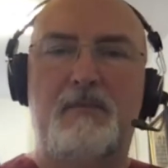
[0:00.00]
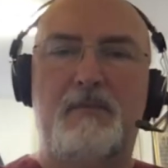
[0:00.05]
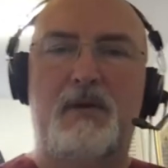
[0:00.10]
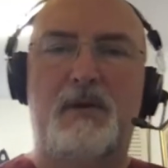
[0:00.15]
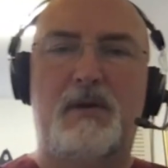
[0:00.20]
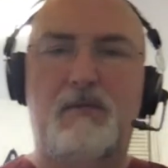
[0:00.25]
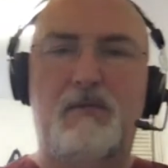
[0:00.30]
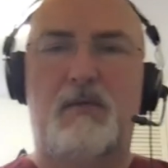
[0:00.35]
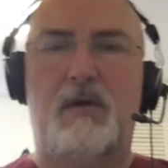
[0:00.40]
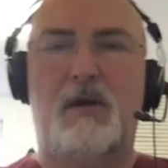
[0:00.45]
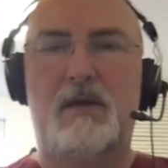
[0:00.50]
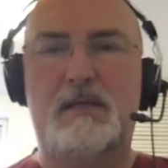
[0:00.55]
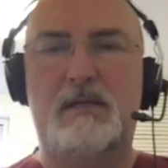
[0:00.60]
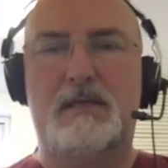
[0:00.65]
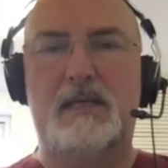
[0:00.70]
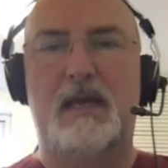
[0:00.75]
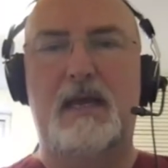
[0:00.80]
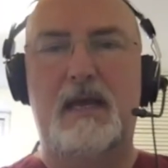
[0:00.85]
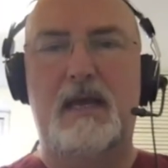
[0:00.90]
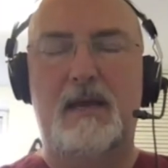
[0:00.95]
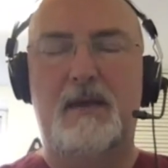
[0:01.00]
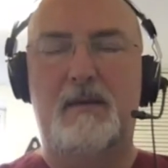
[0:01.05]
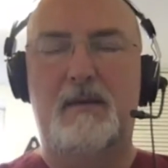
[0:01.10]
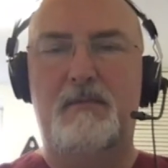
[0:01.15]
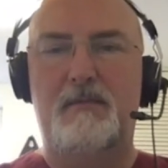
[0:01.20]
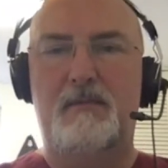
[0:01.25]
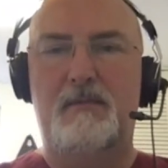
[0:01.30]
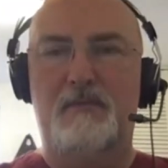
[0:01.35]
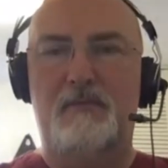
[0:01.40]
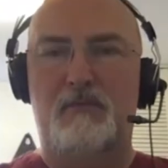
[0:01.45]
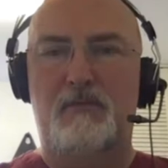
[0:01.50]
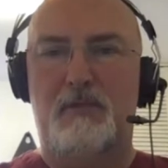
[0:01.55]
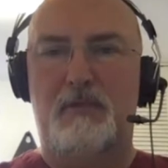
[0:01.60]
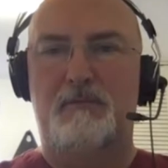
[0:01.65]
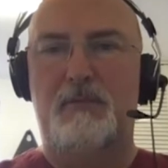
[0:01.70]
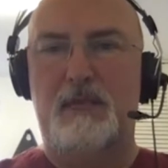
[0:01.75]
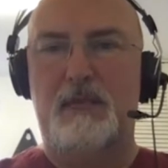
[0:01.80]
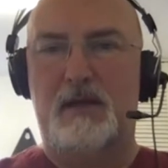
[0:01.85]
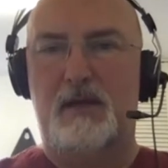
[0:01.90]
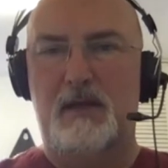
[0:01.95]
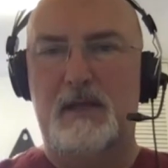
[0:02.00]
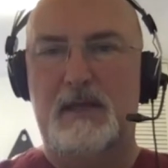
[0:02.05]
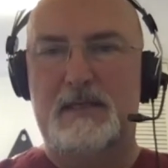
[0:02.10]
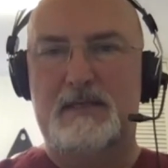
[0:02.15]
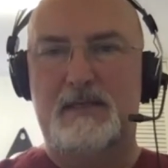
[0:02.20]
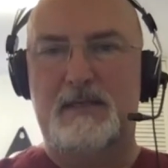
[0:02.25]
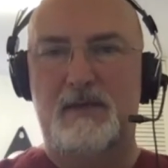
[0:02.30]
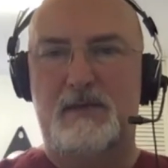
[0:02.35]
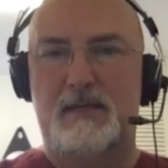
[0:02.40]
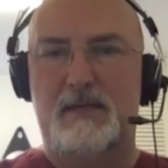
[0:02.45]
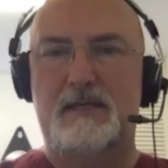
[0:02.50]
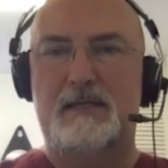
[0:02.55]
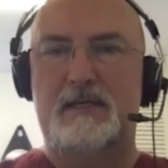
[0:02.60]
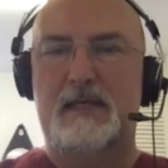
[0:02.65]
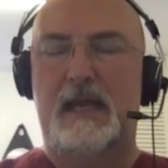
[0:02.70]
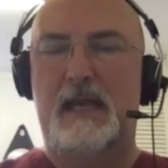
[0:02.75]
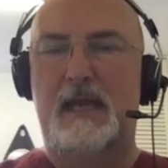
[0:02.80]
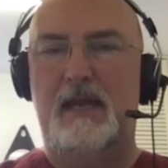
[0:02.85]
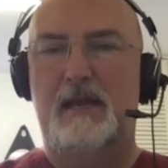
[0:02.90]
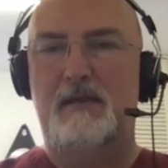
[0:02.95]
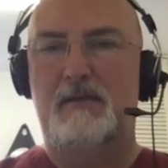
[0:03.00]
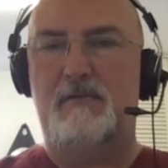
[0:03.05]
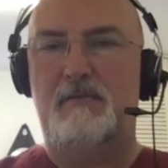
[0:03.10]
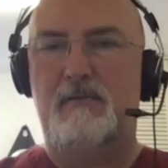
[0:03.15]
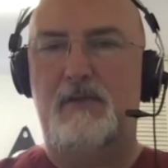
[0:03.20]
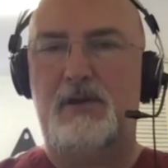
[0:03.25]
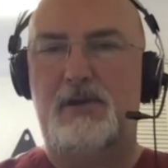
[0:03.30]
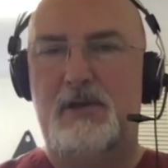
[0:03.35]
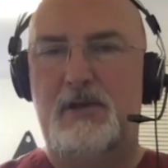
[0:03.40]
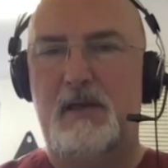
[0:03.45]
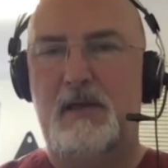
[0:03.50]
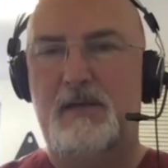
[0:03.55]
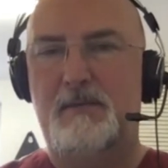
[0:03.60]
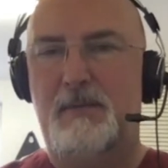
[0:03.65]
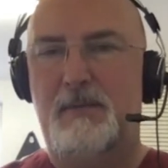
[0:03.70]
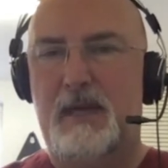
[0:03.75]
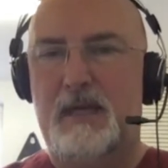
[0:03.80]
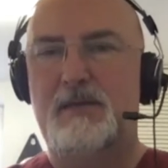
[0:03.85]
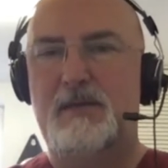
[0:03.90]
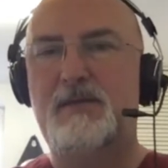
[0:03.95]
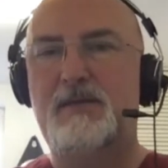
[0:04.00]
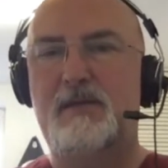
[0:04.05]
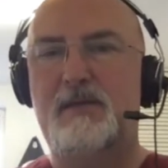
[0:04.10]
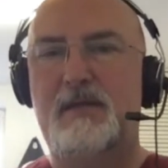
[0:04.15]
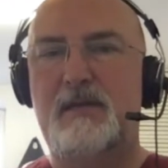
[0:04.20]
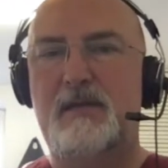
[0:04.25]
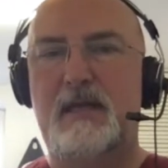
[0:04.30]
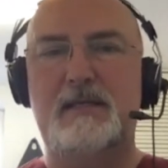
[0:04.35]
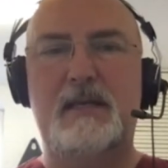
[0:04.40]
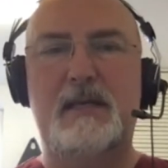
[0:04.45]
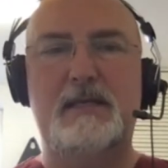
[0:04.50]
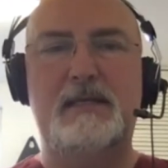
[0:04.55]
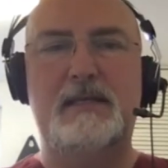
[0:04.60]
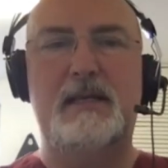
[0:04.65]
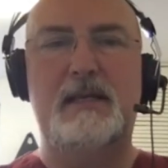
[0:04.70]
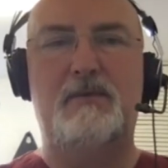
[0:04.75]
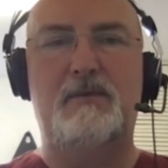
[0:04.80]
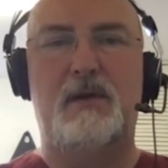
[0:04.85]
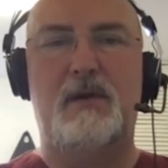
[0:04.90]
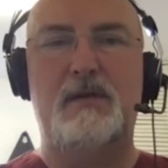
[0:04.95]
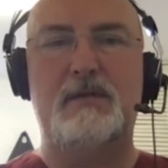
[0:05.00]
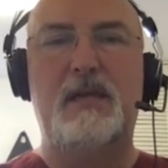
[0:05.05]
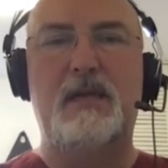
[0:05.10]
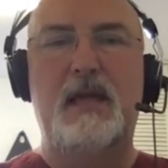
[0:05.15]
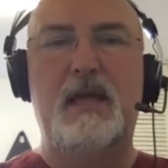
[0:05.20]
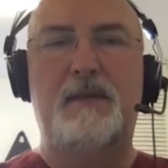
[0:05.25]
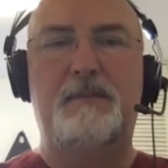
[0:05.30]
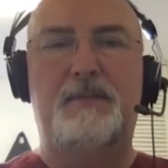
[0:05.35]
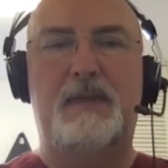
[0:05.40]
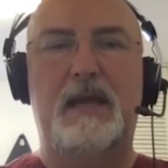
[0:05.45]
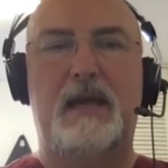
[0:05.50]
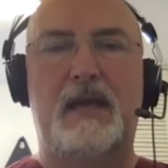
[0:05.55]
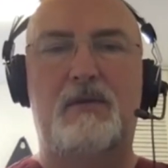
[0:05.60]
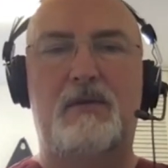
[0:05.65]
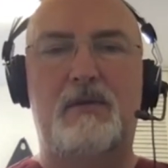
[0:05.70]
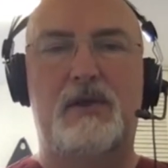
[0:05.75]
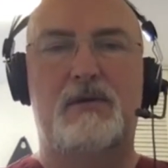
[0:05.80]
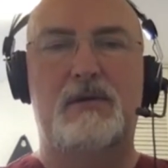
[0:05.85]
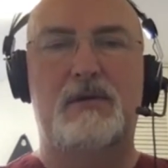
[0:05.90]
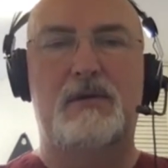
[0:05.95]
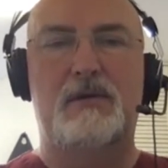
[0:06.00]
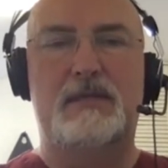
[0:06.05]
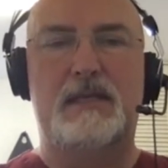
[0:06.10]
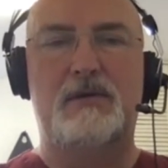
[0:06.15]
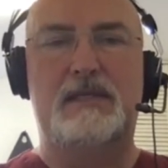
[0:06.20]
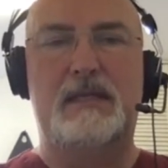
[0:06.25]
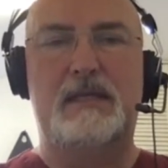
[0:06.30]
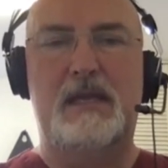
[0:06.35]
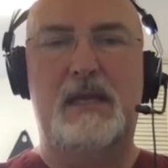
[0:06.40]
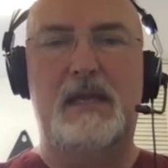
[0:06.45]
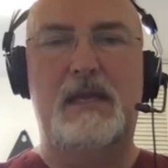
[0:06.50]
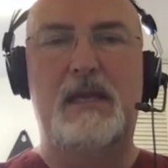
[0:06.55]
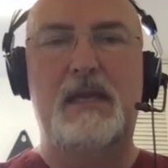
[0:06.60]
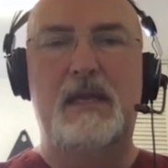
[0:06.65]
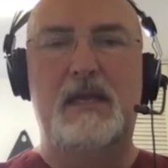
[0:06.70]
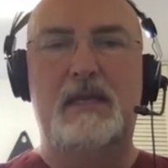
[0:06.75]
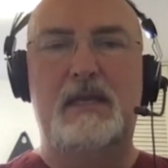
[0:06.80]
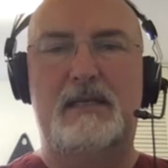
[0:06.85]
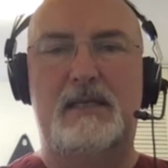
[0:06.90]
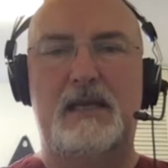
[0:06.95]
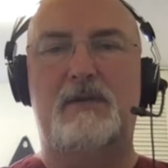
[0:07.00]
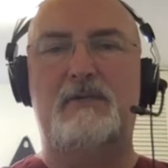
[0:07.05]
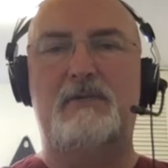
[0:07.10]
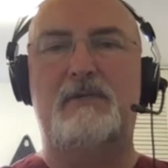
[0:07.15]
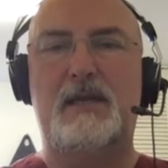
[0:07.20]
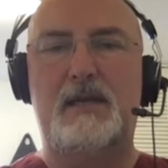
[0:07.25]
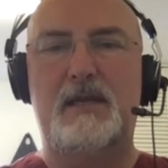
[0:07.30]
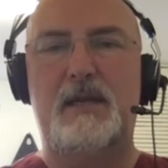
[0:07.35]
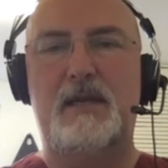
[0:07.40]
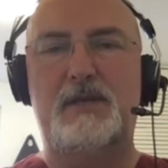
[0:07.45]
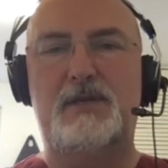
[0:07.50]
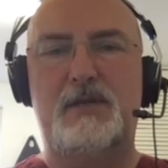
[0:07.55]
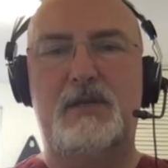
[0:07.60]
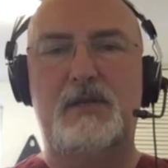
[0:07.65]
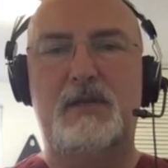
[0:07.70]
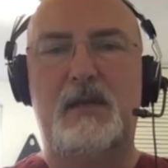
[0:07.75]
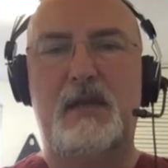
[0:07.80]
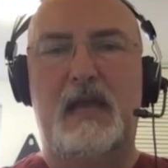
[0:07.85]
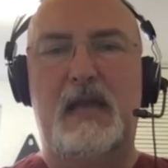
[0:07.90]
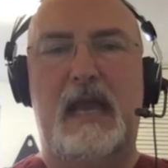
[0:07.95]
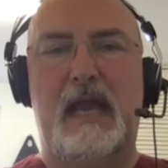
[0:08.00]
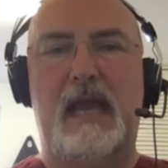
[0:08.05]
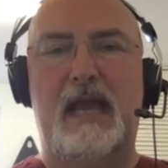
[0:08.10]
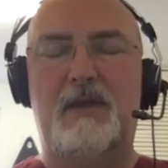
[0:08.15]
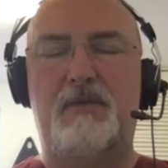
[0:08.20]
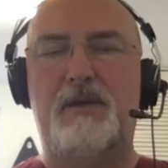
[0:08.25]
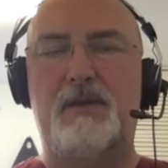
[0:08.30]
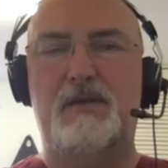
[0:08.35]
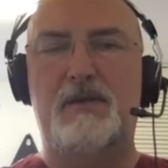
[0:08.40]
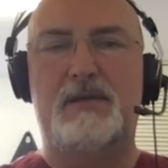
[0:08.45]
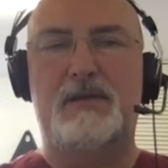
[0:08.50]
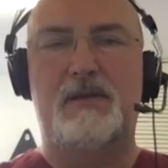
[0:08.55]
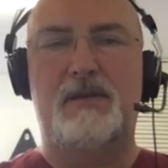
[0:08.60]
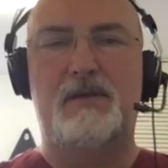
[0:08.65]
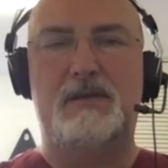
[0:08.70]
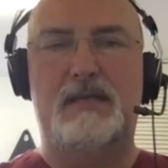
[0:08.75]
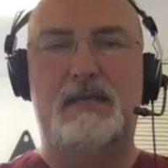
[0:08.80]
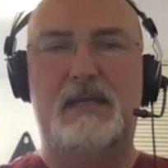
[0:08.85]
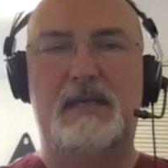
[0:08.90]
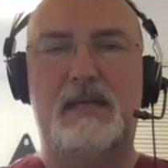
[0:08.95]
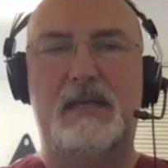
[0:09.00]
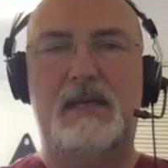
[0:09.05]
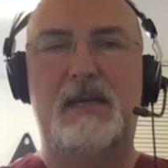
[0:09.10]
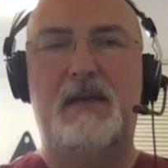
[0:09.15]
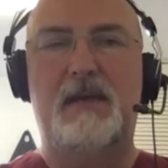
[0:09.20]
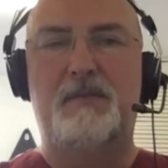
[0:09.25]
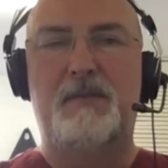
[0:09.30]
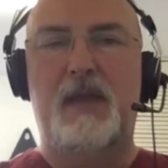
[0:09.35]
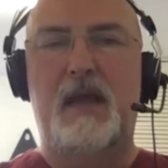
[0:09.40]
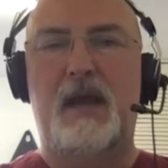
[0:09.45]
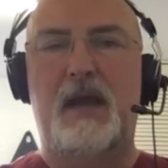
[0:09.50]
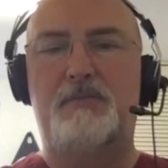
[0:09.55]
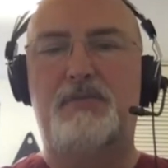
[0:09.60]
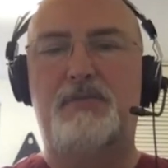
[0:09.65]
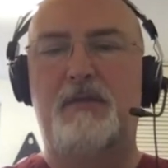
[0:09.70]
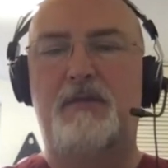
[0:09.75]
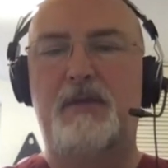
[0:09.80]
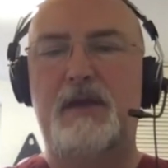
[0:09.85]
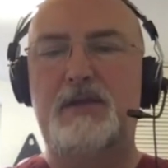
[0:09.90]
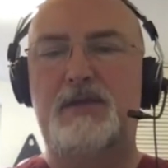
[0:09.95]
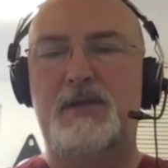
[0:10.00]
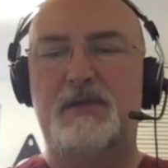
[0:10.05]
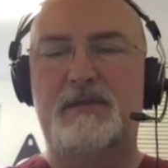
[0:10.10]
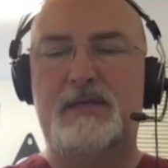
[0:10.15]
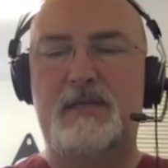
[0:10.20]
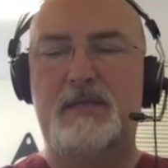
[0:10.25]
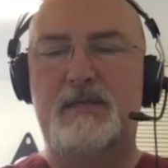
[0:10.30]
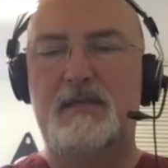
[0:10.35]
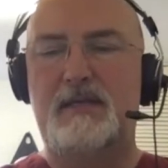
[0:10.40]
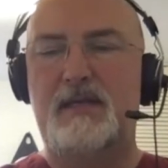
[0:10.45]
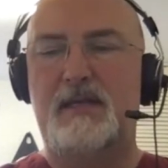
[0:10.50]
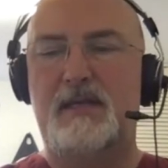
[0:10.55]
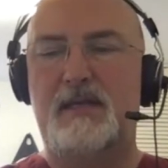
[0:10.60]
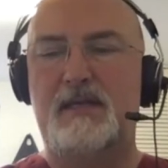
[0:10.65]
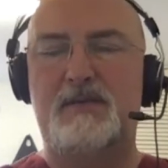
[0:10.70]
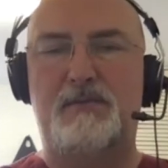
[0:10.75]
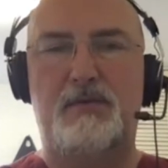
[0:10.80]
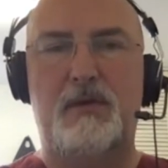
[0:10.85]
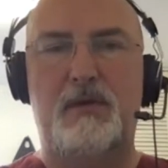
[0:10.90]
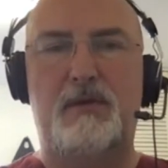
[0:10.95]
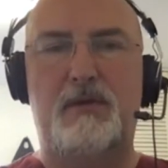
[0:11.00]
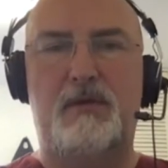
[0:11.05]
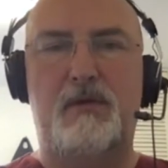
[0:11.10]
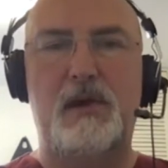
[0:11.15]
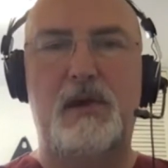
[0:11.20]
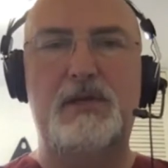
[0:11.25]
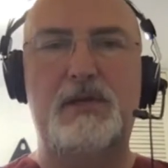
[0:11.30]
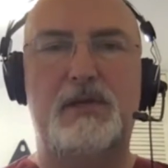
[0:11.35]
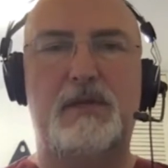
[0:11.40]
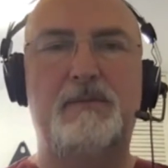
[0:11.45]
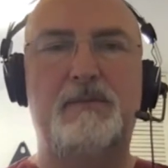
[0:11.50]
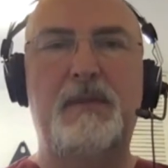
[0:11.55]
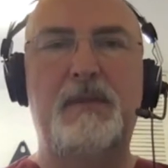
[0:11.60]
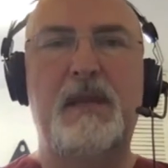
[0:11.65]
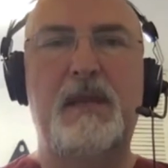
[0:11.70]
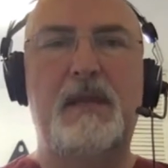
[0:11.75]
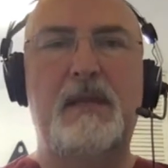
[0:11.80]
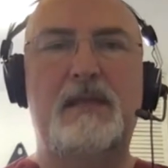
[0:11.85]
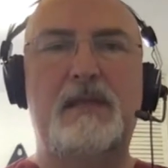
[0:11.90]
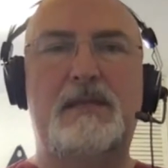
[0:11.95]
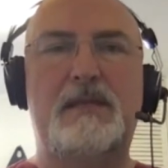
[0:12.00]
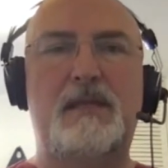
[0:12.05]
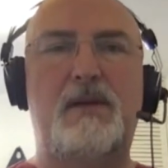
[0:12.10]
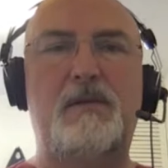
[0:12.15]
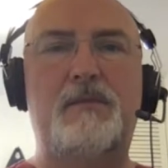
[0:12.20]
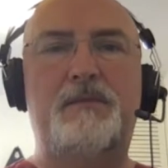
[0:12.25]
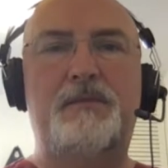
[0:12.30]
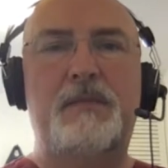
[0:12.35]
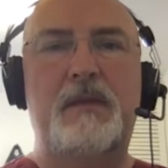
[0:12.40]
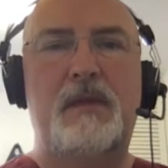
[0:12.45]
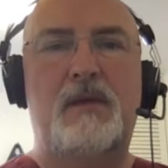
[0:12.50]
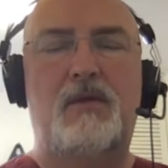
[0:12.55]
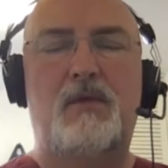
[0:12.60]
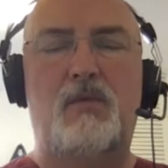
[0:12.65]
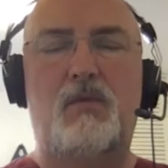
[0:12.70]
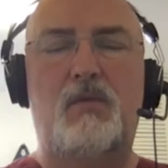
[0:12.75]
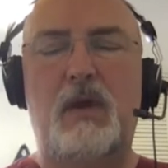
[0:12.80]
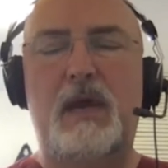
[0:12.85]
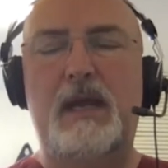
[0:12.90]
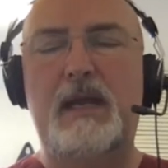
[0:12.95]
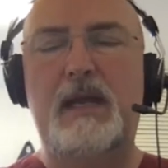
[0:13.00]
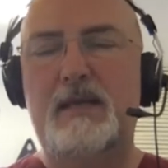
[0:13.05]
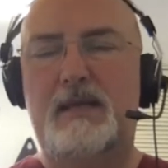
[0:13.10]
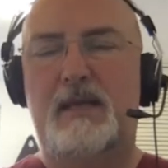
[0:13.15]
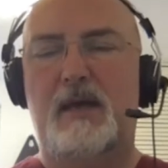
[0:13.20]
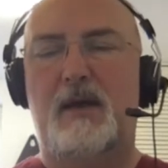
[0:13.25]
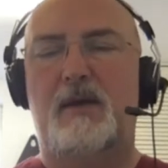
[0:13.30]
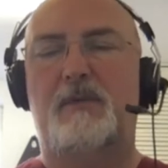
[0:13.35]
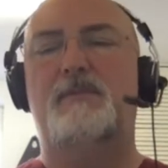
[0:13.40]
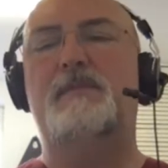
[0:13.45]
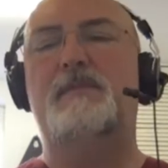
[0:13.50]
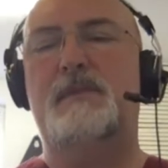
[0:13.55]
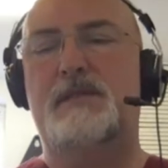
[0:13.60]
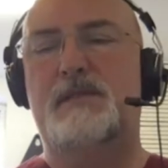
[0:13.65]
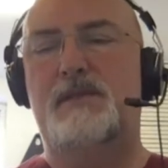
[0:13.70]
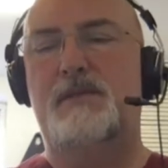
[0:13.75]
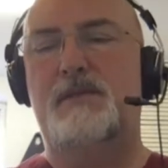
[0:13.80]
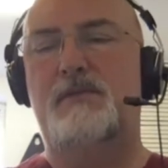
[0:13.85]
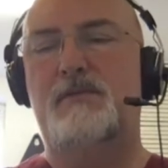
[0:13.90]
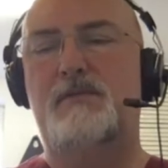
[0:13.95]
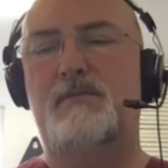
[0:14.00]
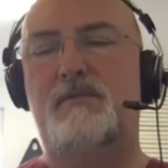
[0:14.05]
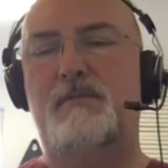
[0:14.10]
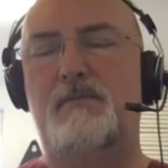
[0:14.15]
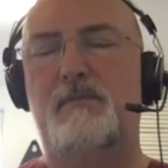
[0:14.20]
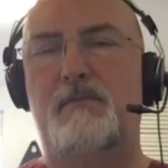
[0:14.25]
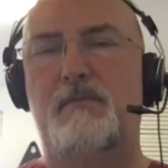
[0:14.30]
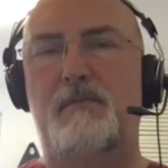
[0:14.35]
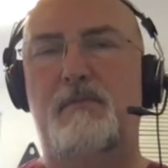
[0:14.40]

But what um, one of my colleagues noticed in Russia back in 2018 was that we also see downregulation and we also see uh, prevention of certain types of proliferation. So when it comes to